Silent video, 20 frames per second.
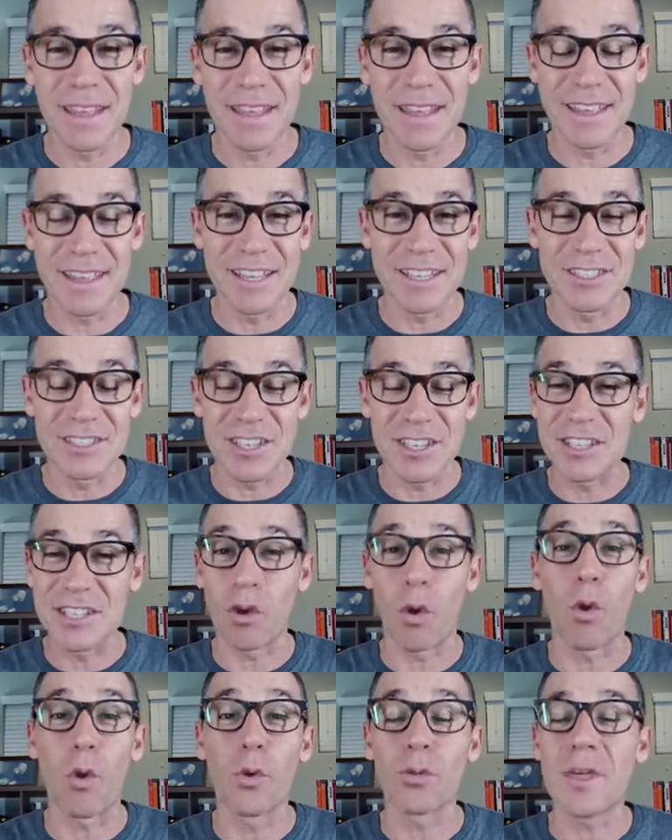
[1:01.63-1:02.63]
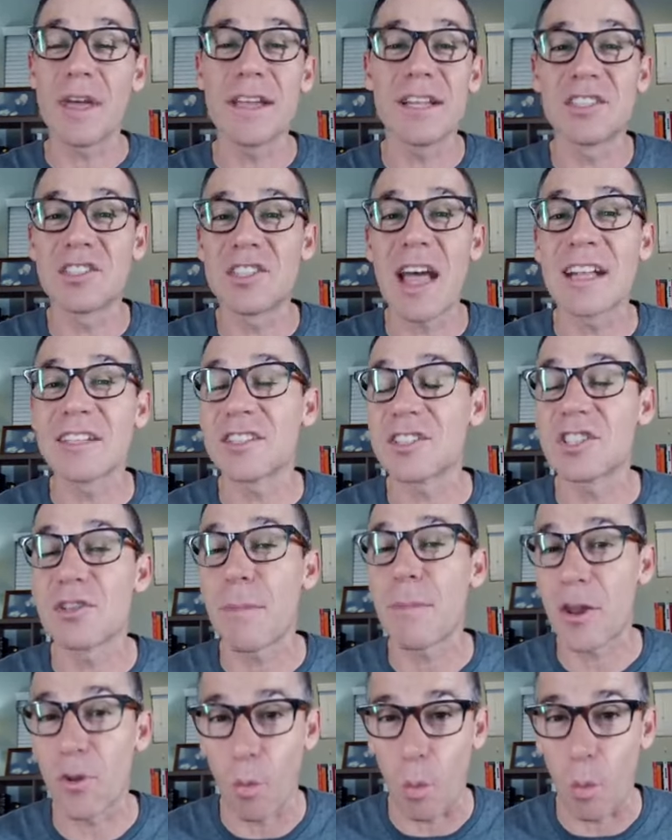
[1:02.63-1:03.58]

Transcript: his whole thing is not just about a